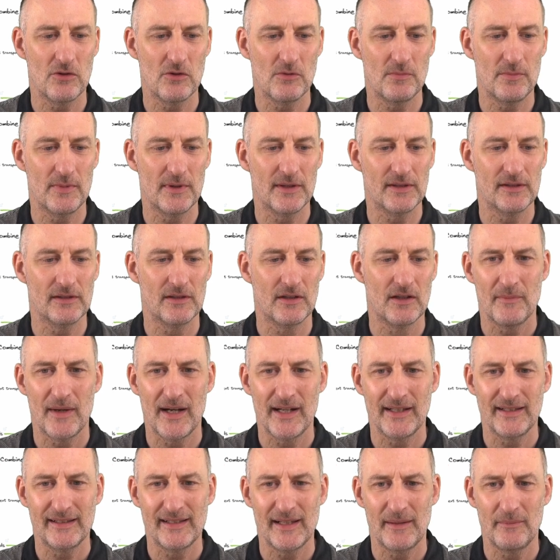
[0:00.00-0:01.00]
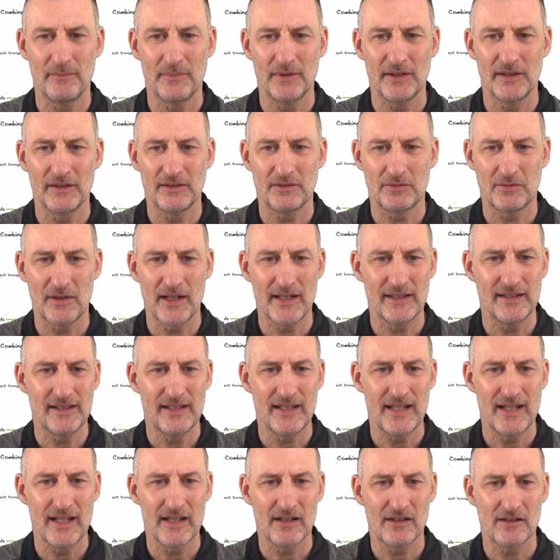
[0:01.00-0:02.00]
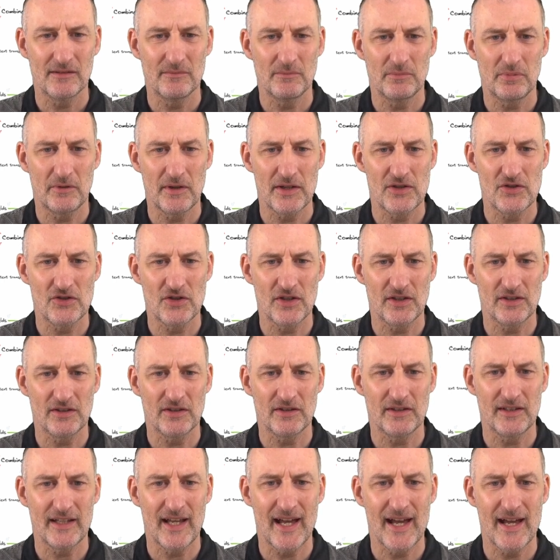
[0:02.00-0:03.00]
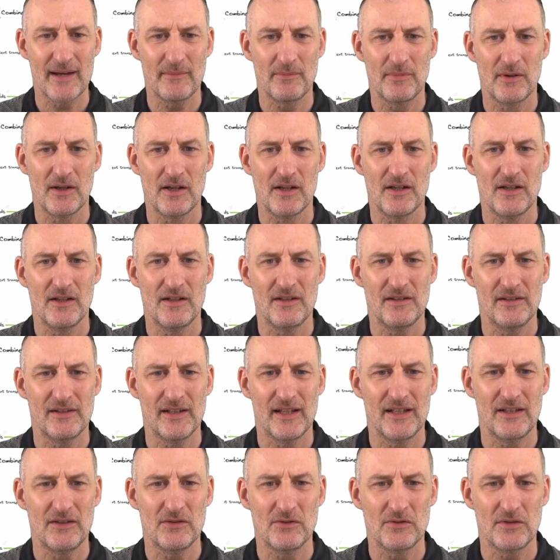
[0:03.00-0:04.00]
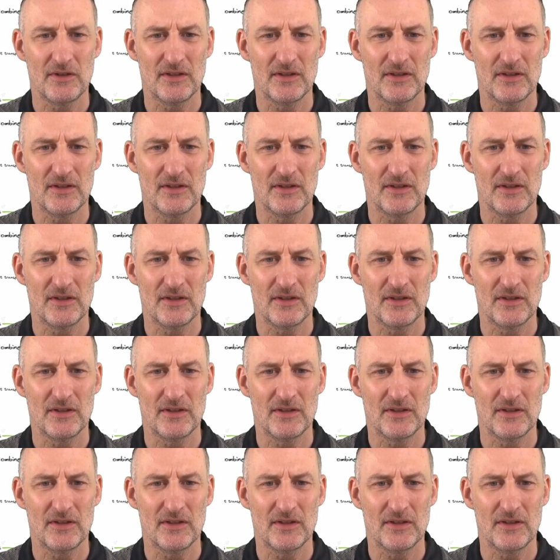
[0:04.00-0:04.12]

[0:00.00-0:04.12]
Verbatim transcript: open my template right here, bridging the gap, then you